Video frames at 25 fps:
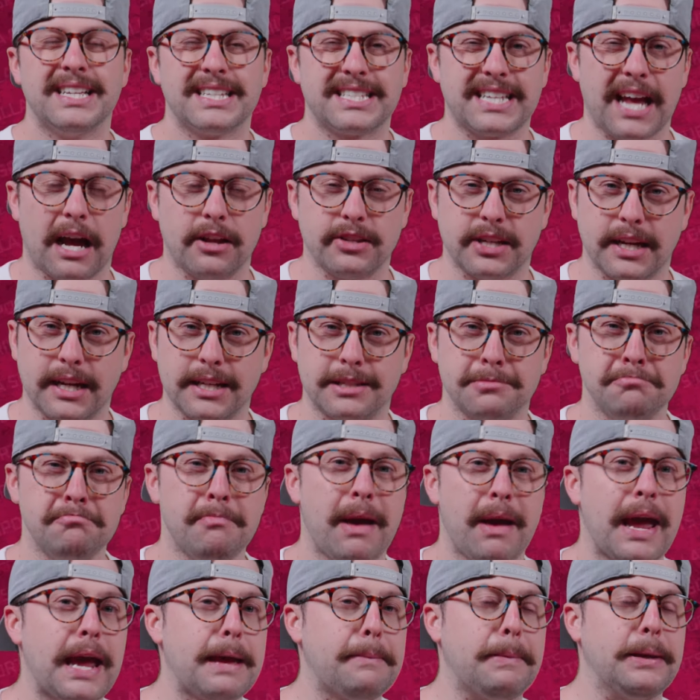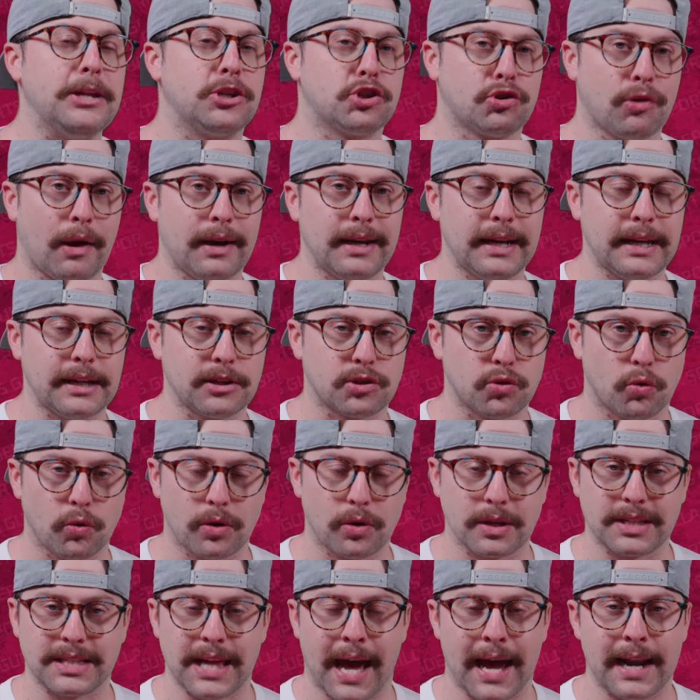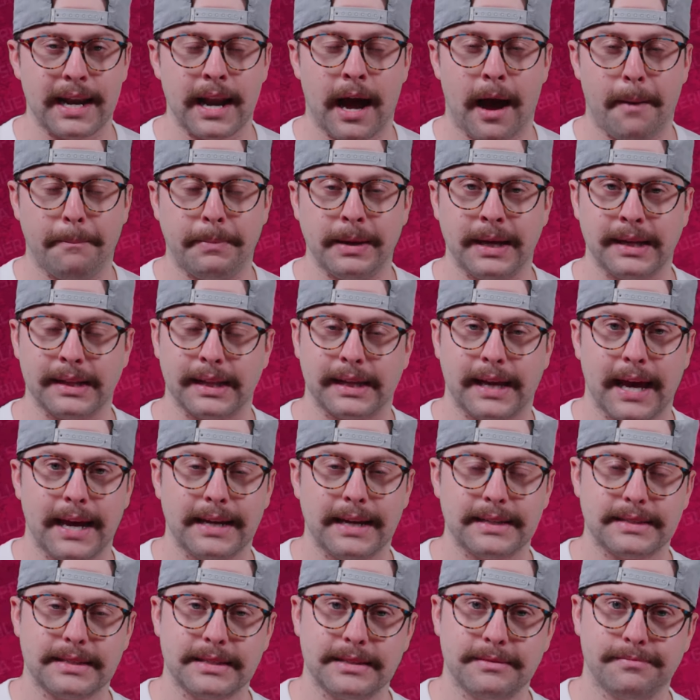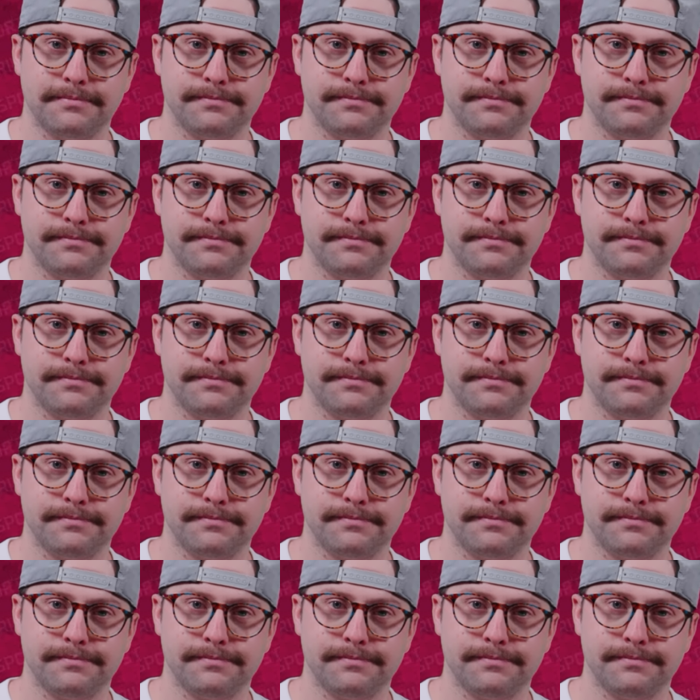sounds like it's maybe trending towards that not being the case.